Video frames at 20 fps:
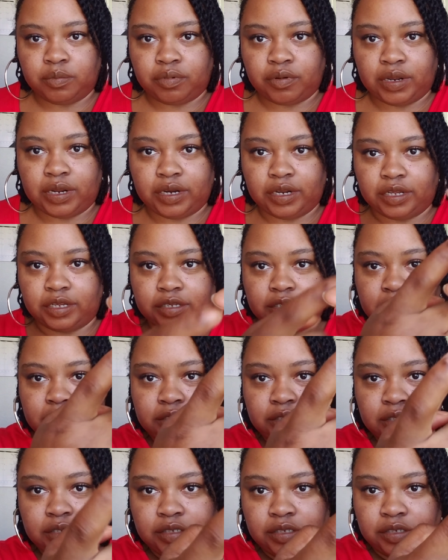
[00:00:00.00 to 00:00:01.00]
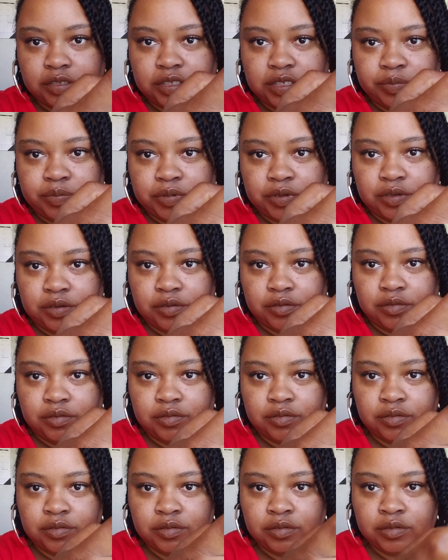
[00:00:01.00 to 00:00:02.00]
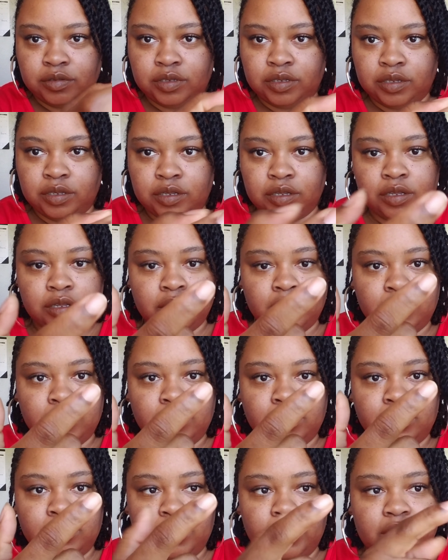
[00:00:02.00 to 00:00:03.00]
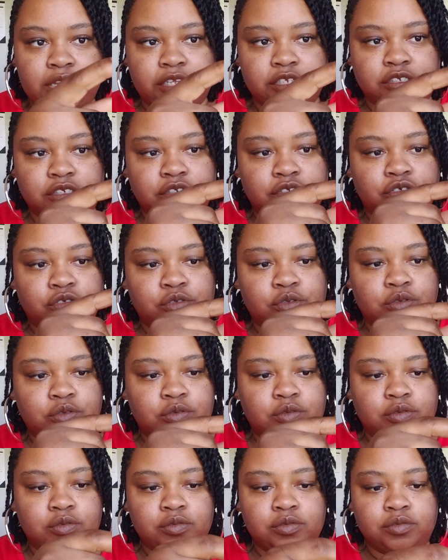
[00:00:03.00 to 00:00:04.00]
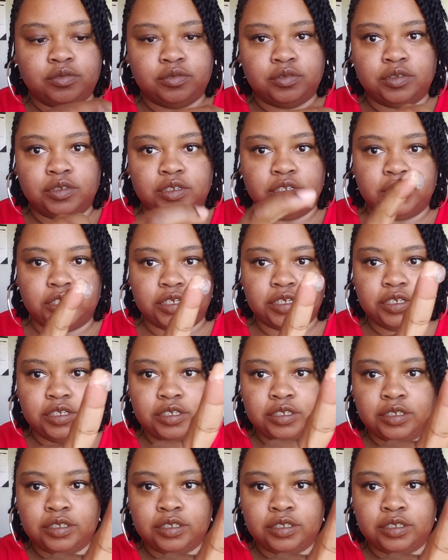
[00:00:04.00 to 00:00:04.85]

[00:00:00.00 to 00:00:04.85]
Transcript: product, your typical edge control look.